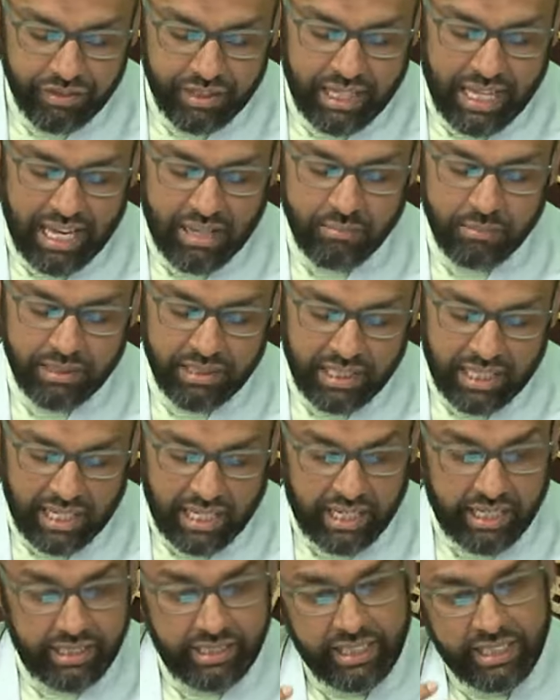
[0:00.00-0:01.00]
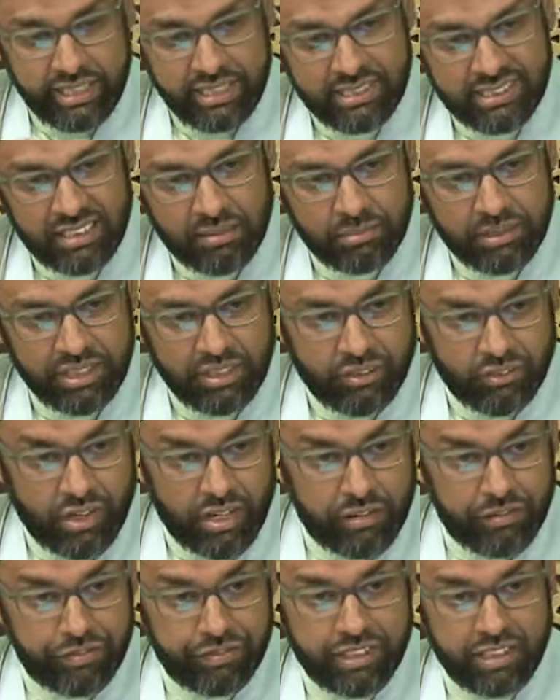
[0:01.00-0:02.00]
camel hide, yani something
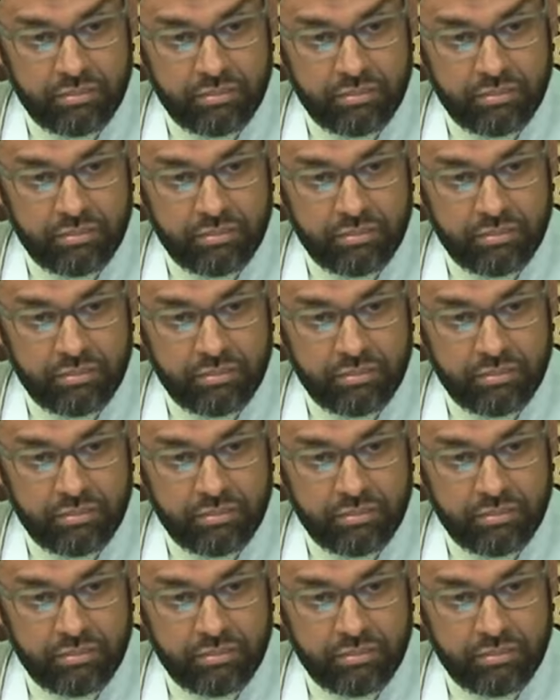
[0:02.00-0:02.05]
rough.